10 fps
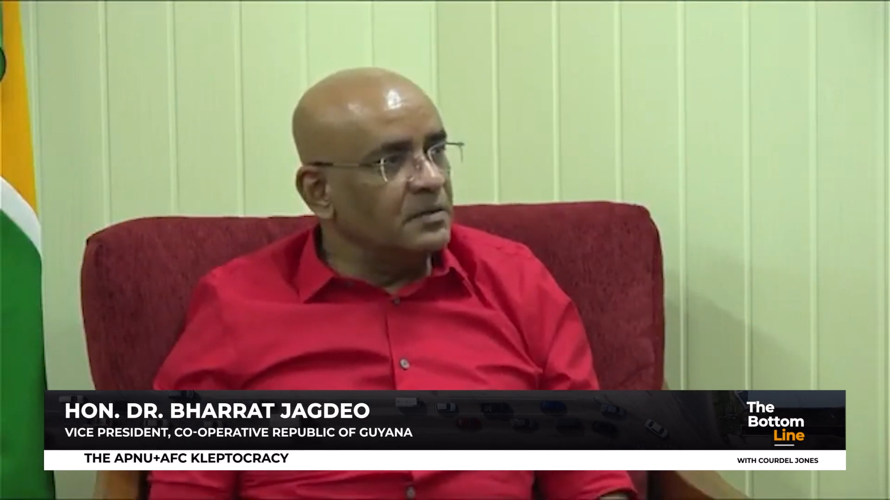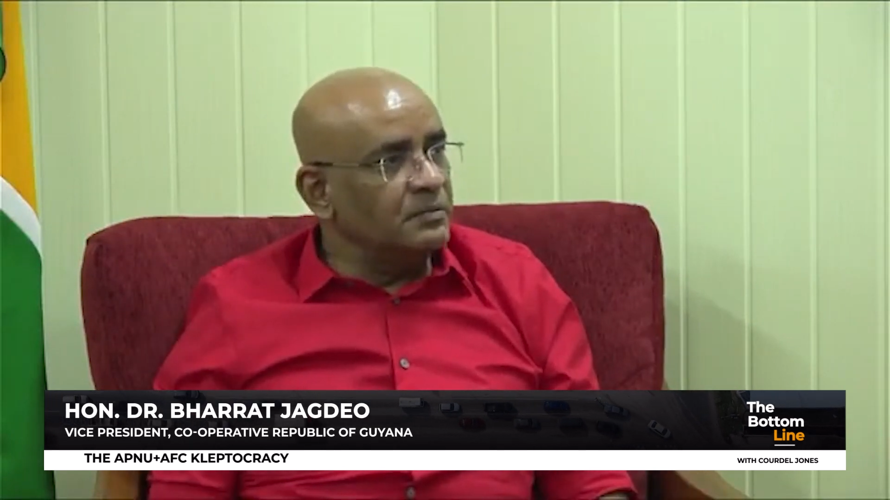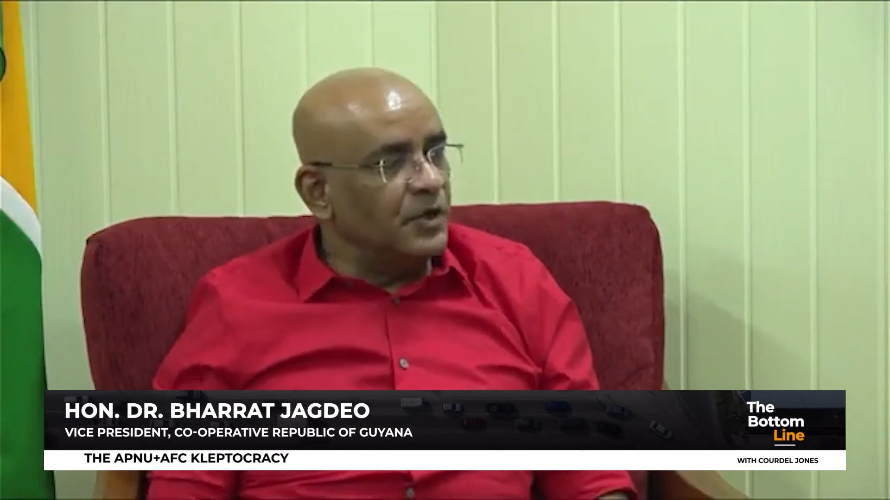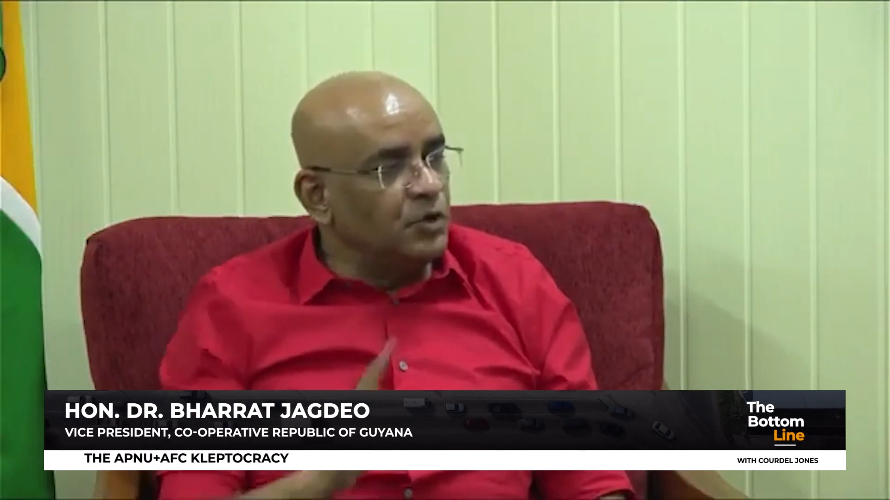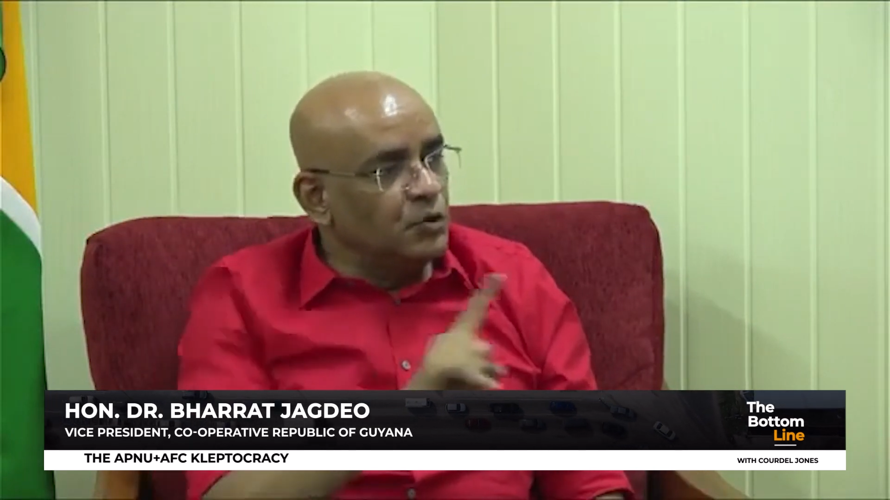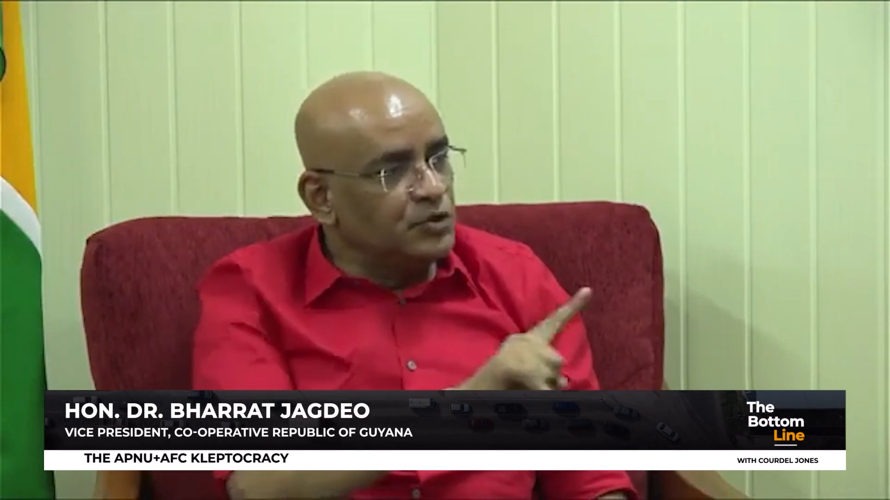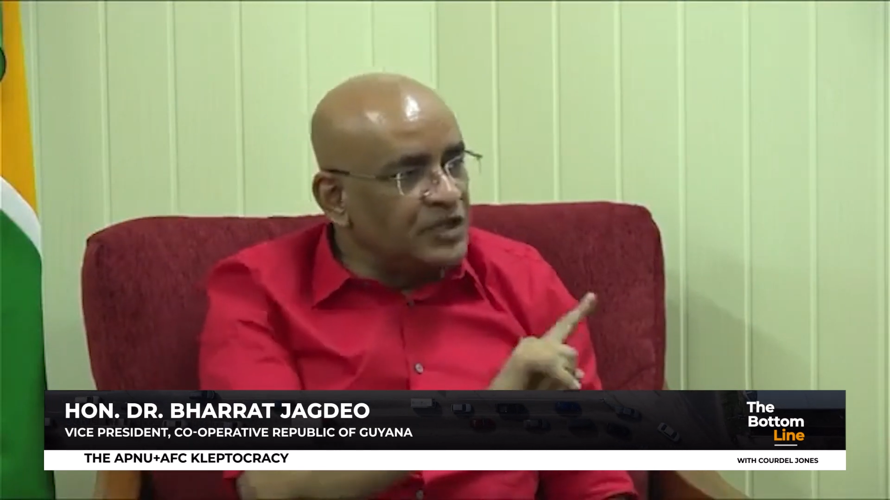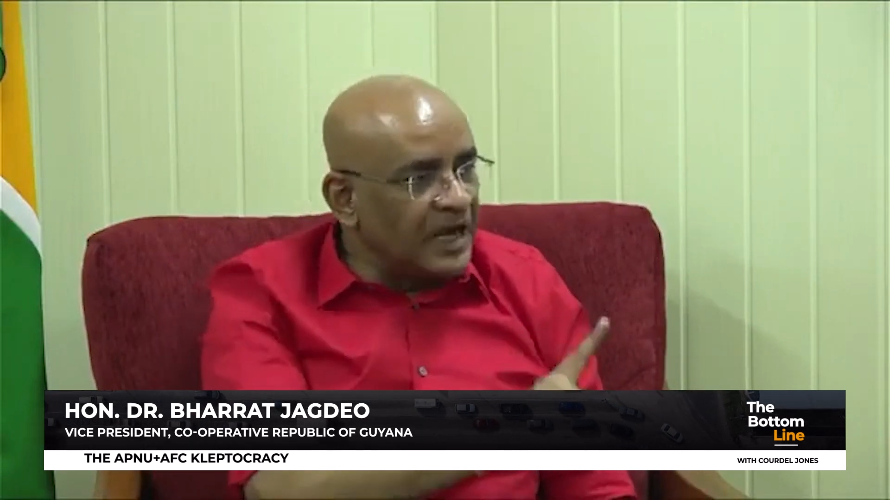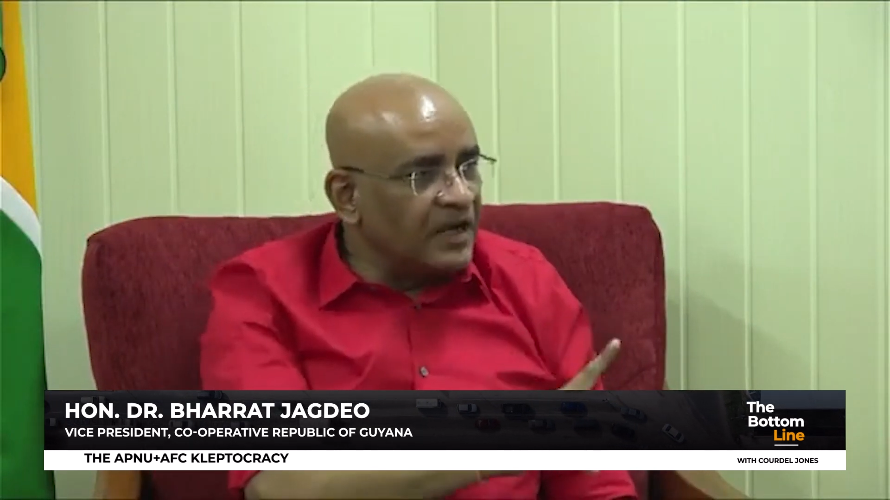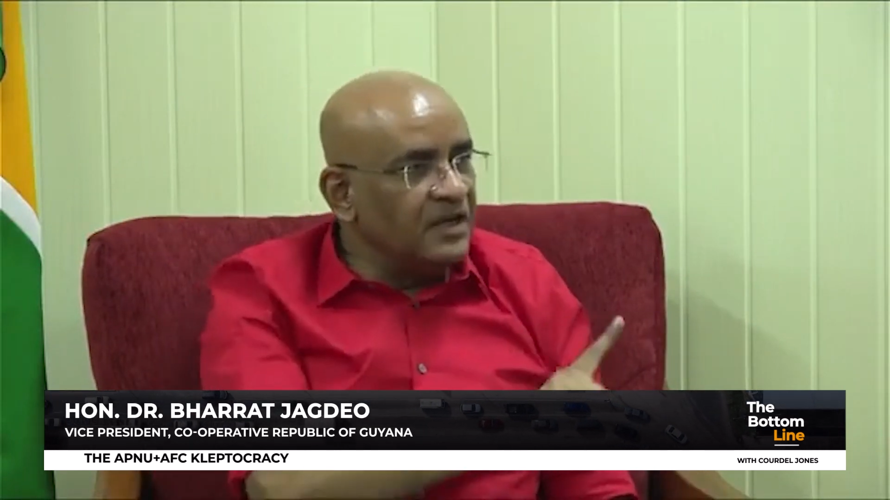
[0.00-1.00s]
But you
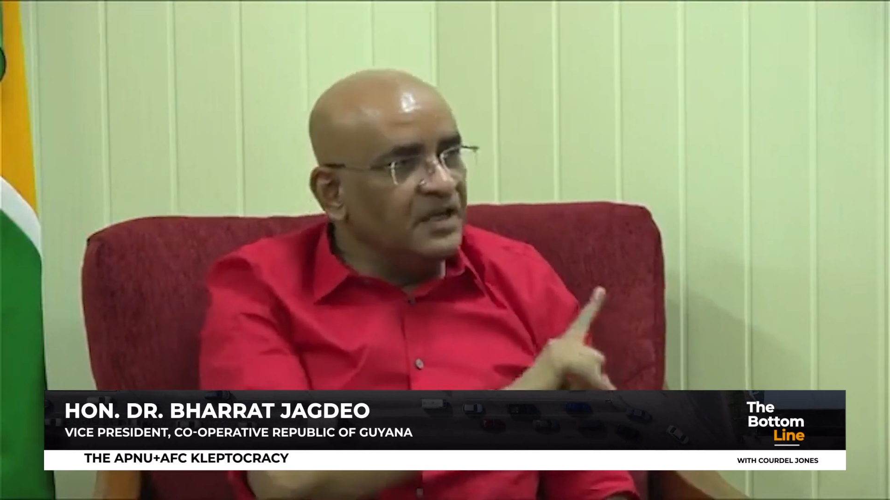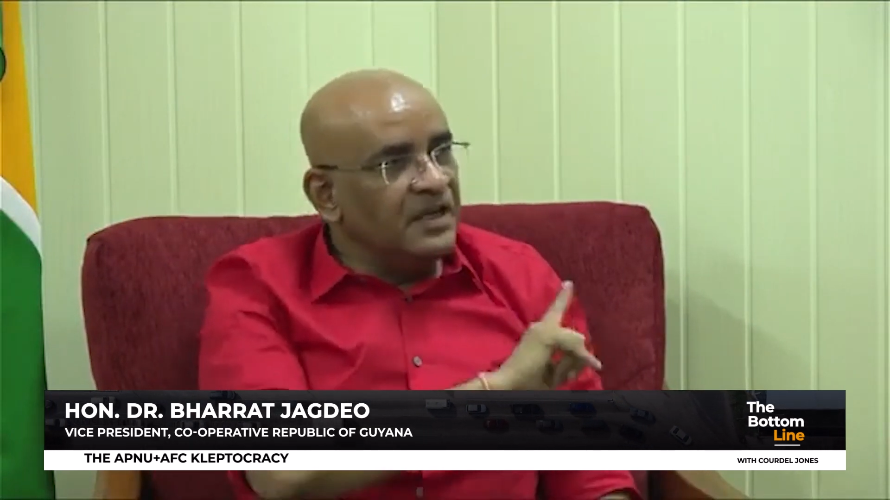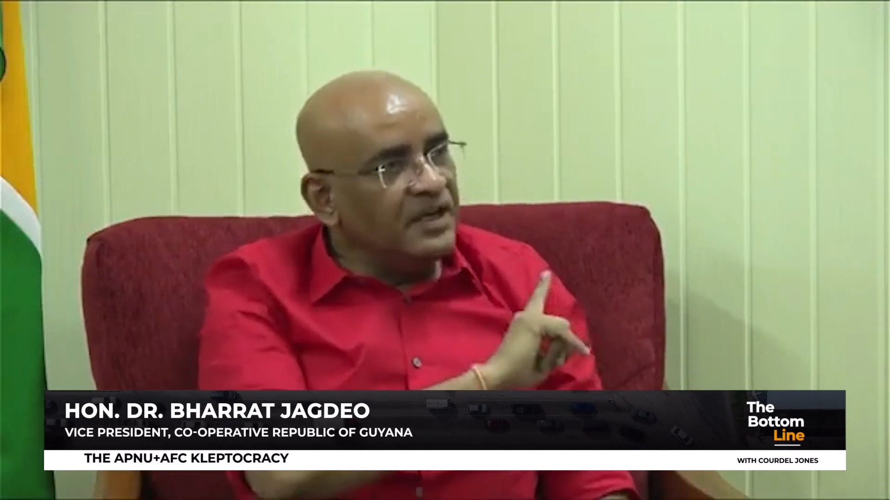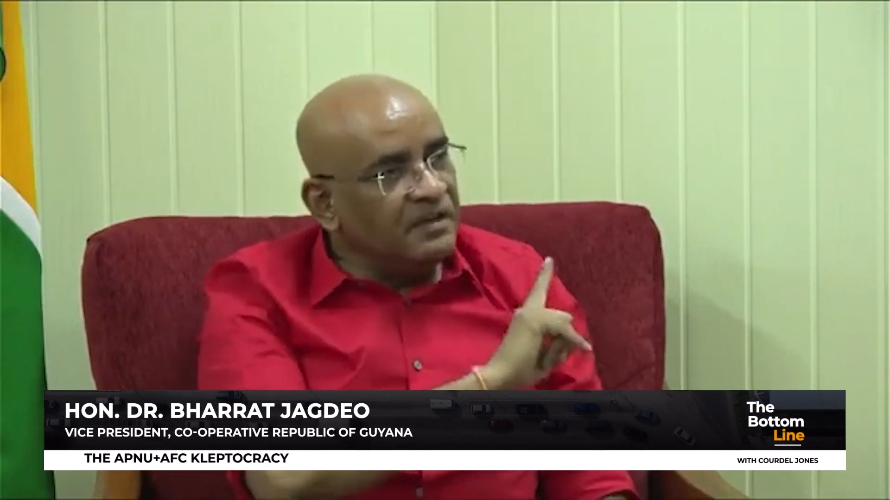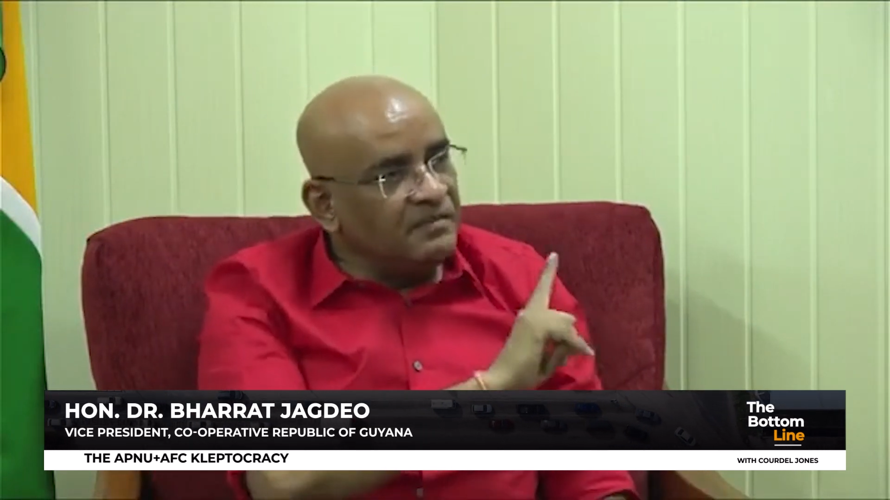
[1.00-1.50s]
check, in the